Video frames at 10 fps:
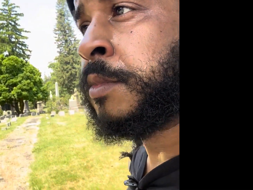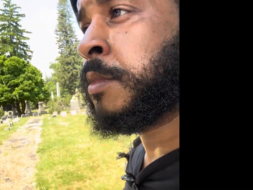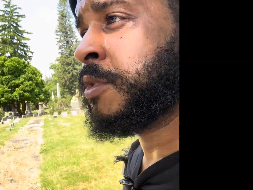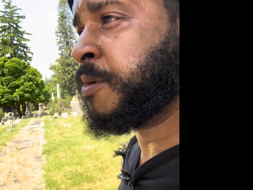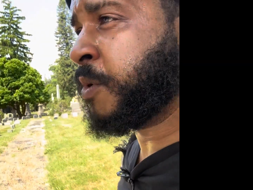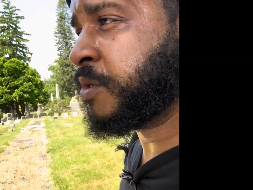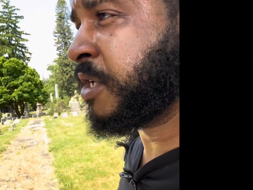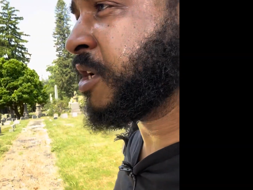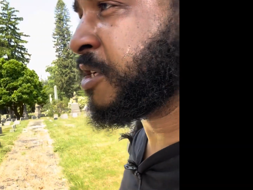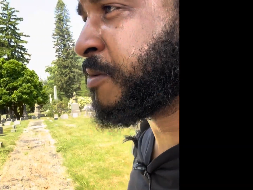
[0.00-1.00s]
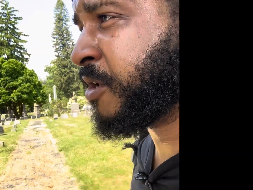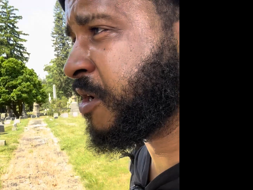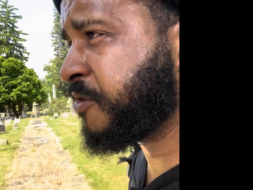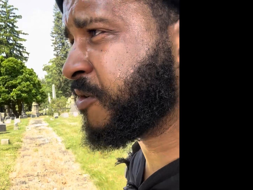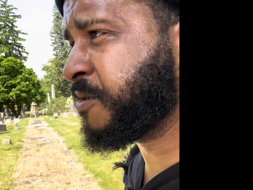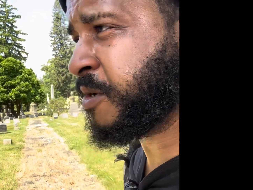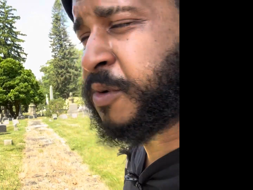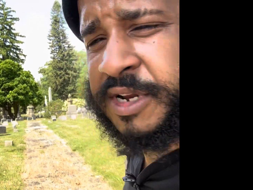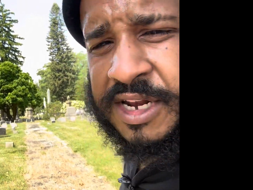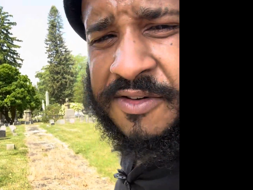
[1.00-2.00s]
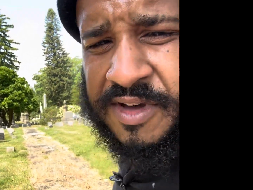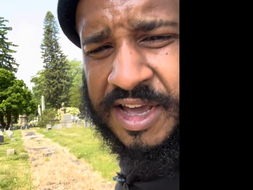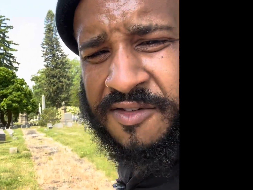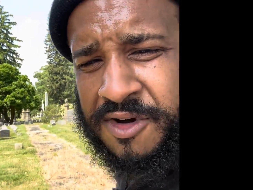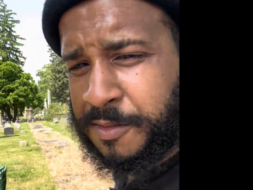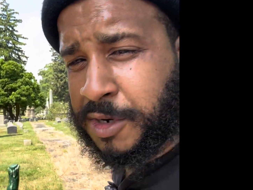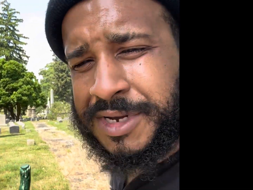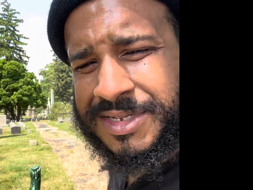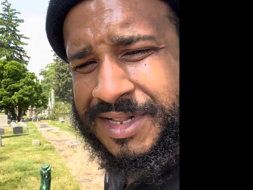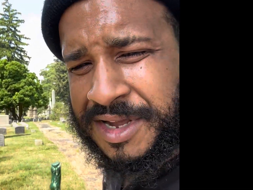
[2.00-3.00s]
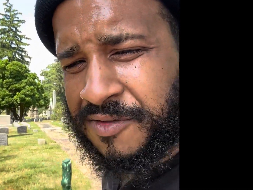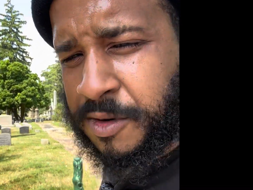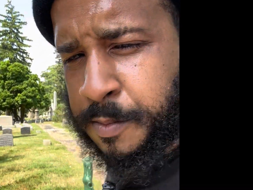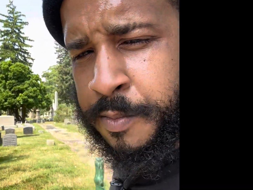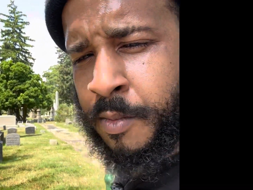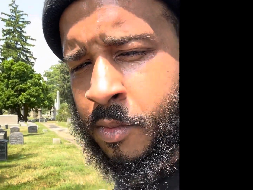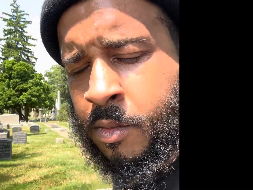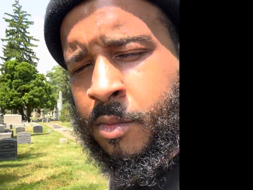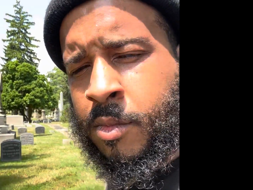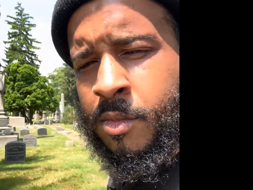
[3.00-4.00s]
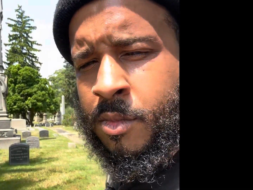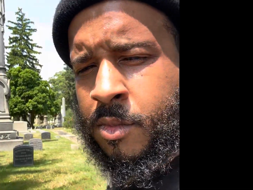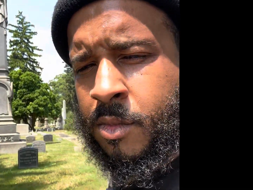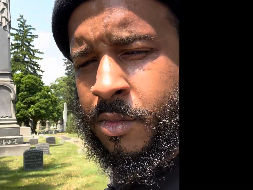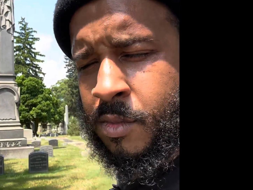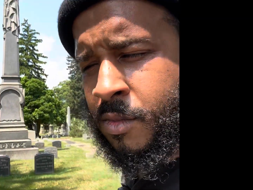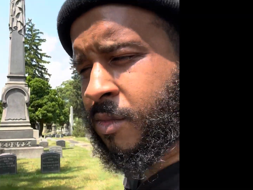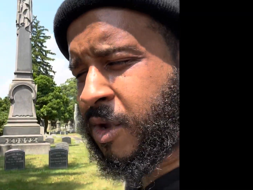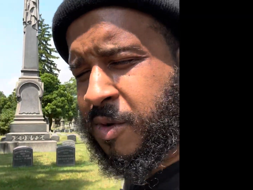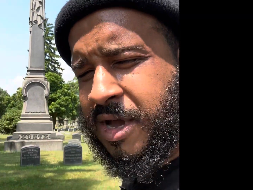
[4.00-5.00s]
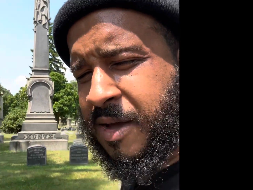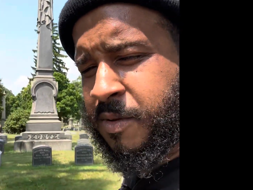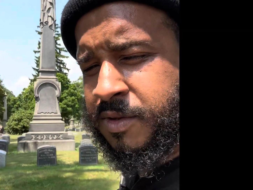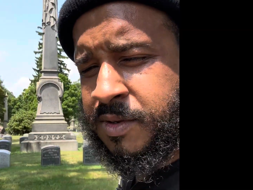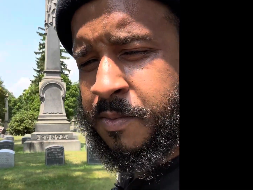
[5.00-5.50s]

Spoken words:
Suppose the spirit comes from somewhere that never had rum or it doesn't like rum. Then what happens?